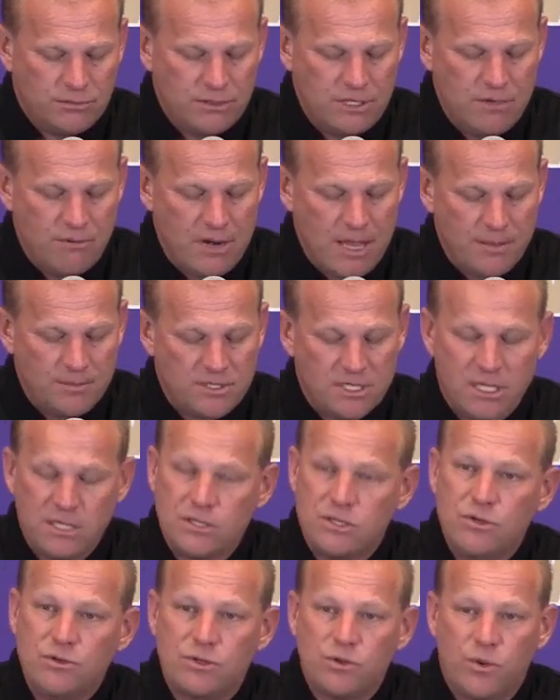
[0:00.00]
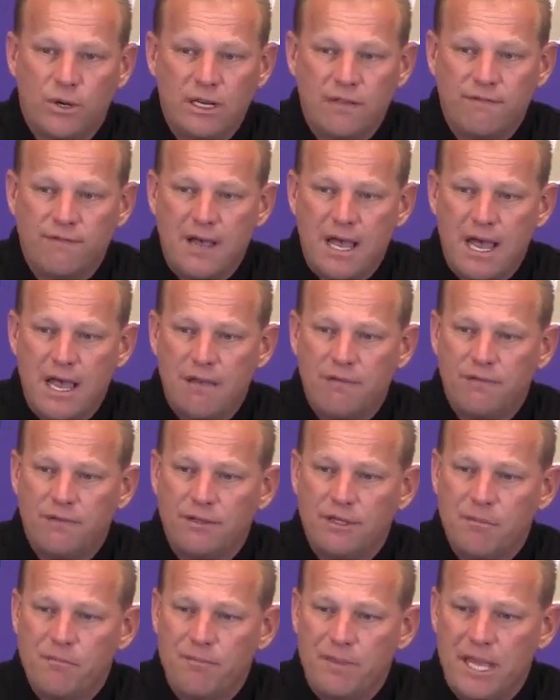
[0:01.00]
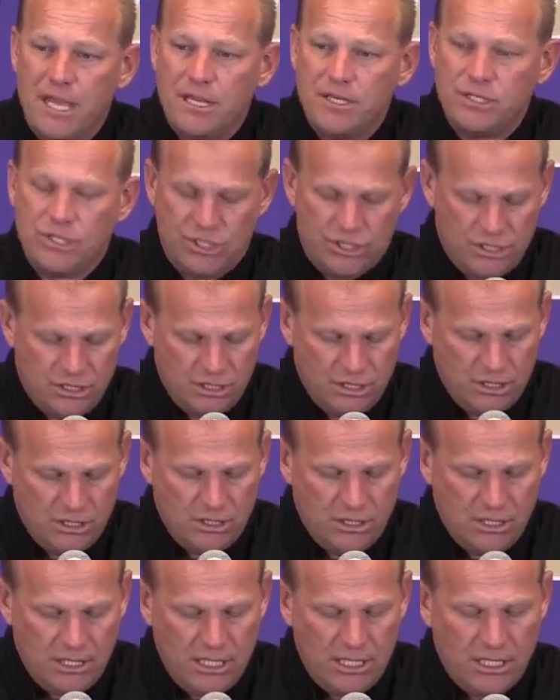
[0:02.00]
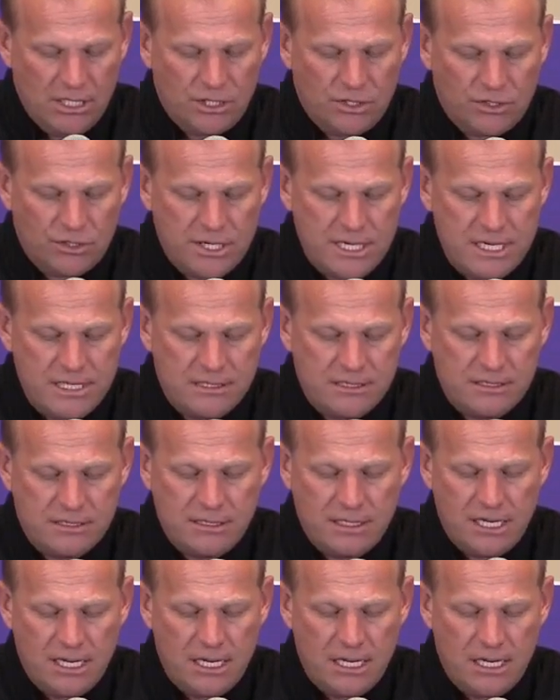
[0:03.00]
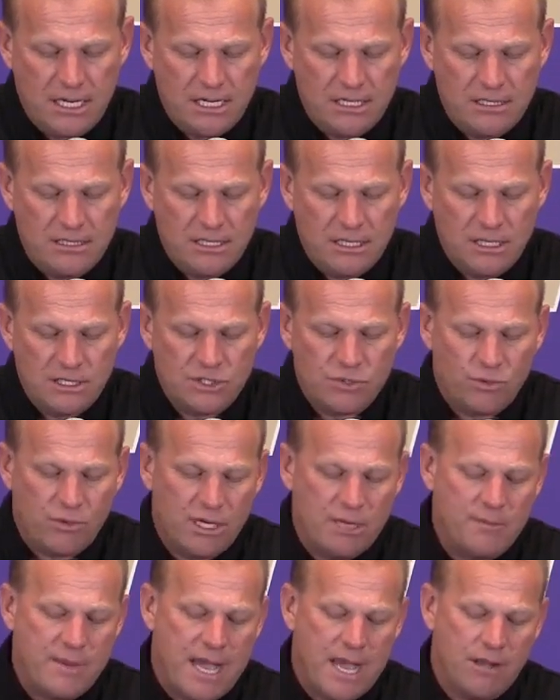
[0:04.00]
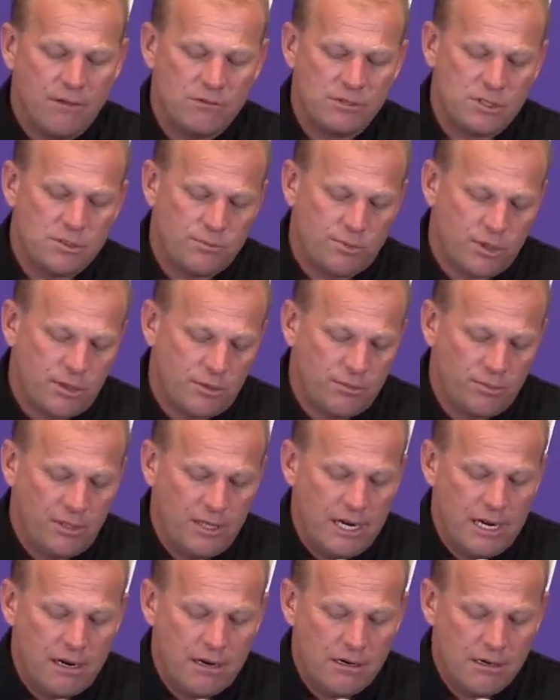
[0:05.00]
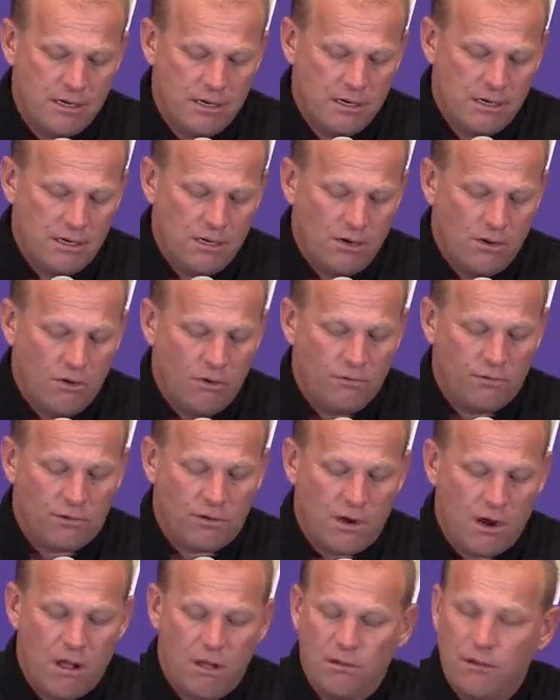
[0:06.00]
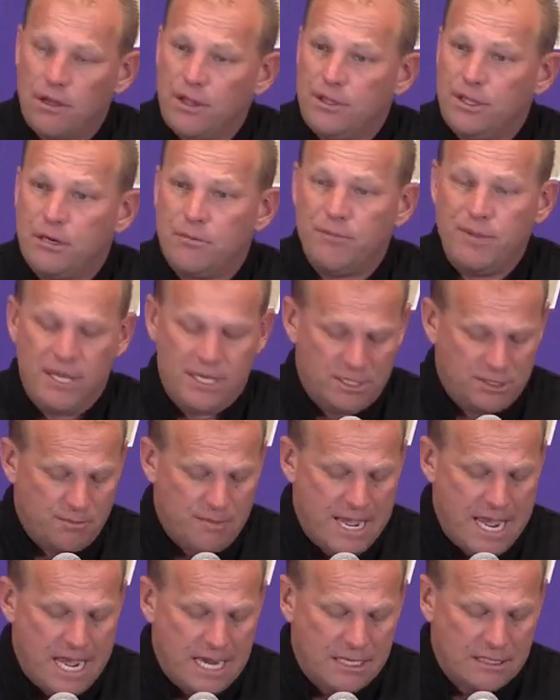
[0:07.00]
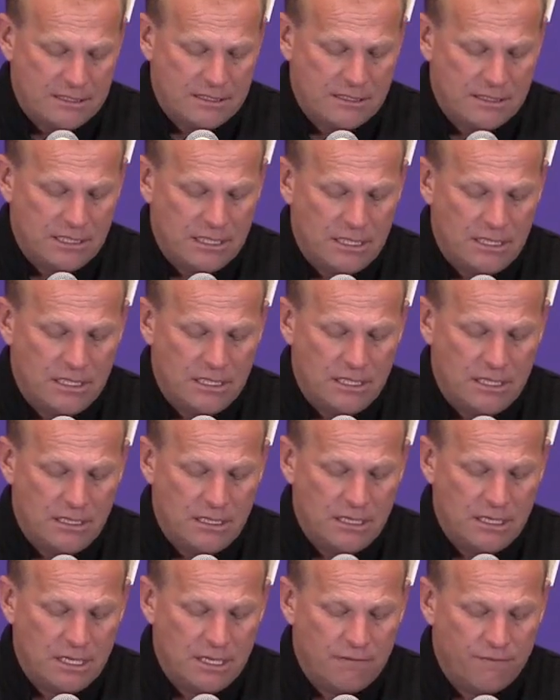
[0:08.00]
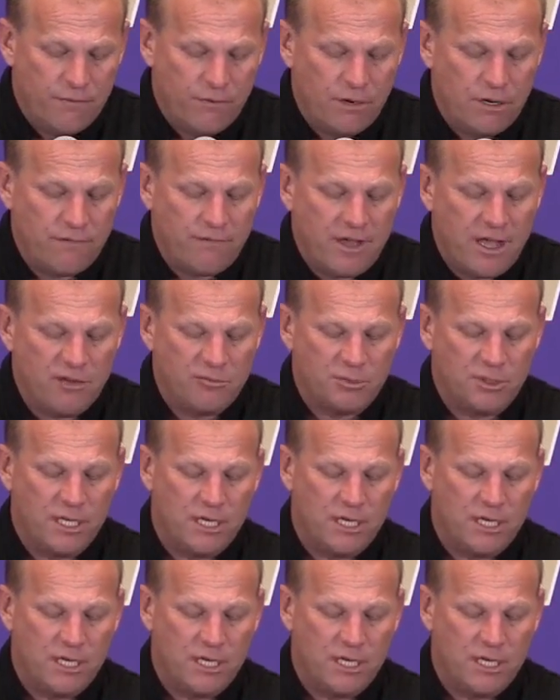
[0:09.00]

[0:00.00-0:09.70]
reps at 225 on the bench increase, and 20 pounds per player overall on their bench max, and then 45